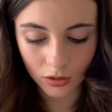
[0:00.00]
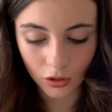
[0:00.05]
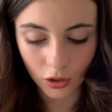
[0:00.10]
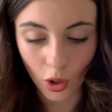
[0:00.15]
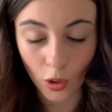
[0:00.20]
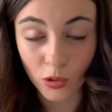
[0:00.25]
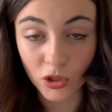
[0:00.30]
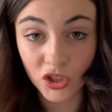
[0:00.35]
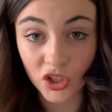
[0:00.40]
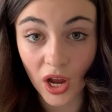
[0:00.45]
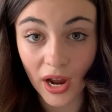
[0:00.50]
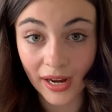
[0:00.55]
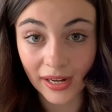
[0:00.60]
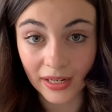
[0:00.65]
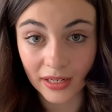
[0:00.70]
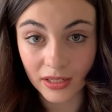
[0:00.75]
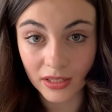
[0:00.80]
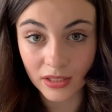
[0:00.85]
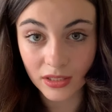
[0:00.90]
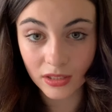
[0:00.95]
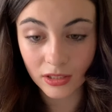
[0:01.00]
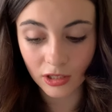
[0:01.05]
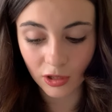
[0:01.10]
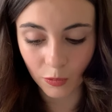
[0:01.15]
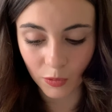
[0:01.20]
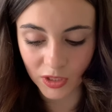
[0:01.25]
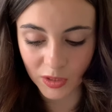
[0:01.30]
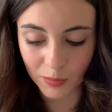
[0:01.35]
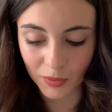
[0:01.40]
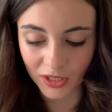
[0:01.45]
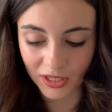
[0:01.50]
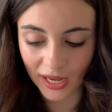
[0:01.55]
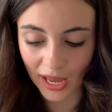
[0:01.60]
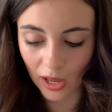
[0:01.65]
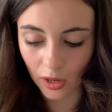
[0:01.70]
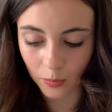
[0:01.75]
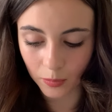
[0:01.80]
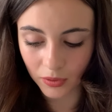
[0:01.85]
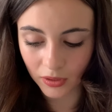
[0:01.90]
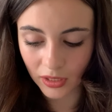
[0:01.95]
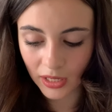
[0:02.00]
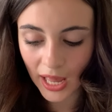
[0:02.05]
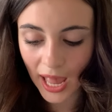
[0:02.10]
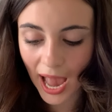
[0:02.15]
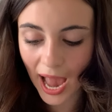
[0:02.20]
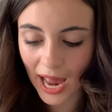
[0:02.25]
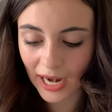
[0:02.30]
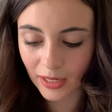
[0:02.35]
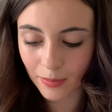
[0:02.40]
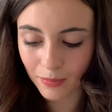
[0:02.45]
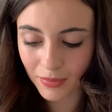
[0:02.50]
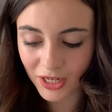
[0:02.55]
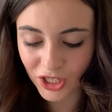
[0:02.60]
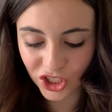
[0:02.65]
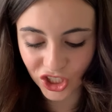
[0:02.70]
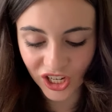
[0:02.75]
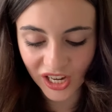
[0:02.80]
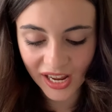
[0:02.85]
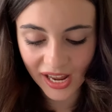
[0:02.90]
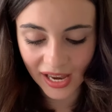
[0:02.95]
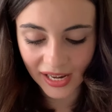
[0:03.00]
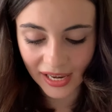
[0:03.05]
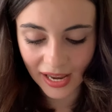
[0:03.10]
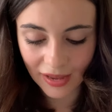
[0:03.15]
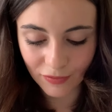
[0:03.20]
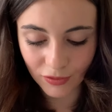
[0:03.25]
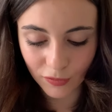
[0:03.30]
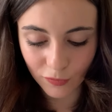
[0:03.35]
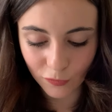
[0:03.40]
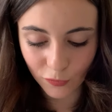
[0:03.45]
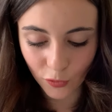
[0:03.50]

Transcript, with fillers: Go silent, whispered Kelp, and immediately eleven